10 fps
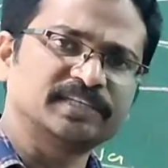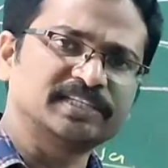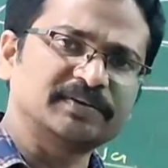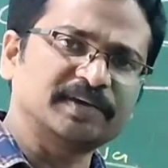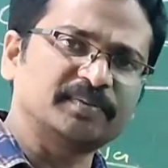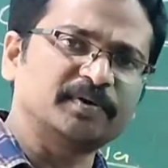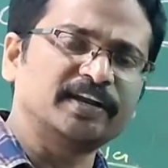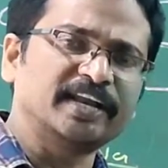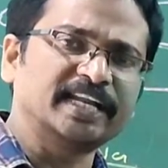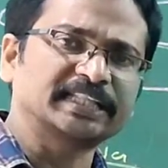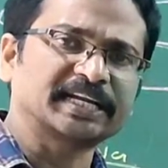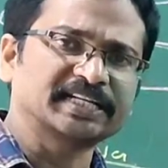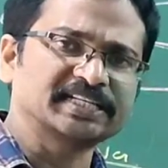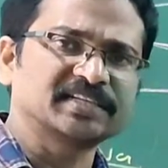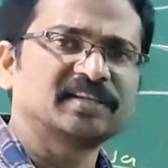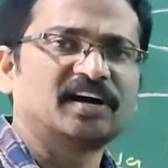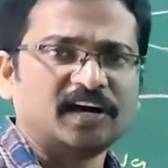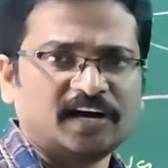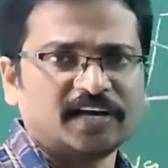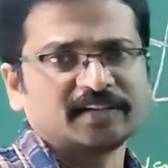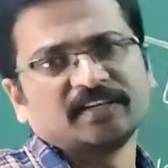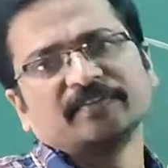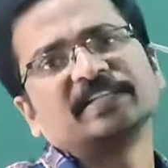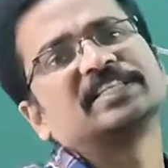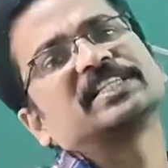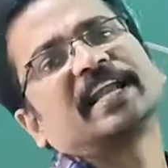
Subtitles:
is available in earth crust, or it is